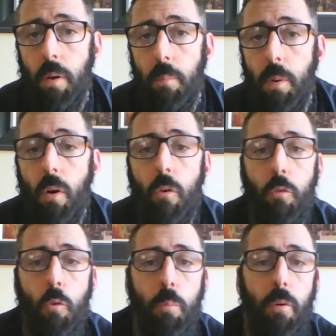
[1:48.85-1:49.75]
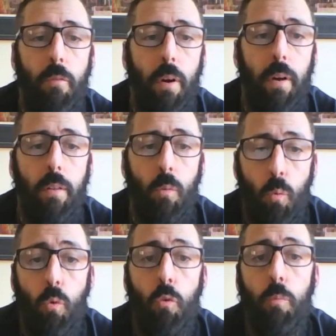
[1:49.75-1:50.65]
but also provided the
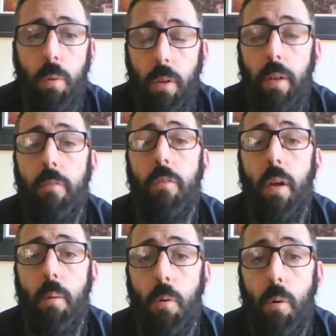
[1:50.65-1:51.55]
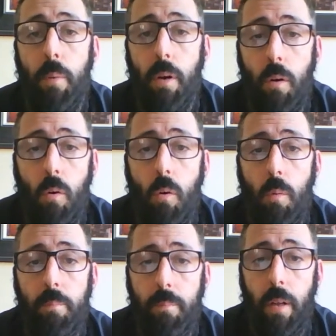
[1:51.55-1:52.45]
rules, beliefs, and permanent
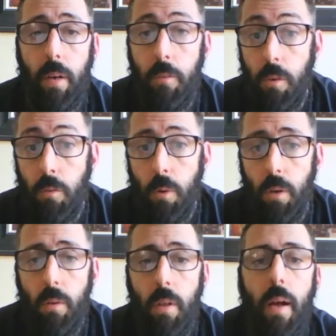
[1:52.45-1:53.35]
home, that is Israel,